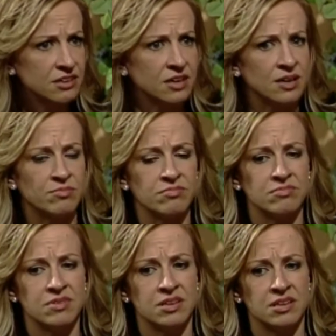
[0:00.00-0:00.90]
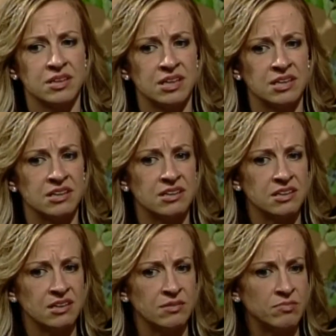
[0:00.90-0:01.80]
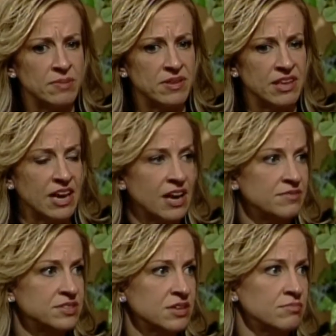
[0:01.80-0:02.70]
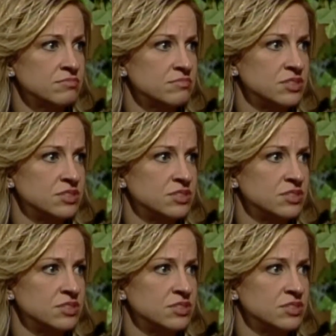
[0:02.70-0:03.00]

and maybe they have some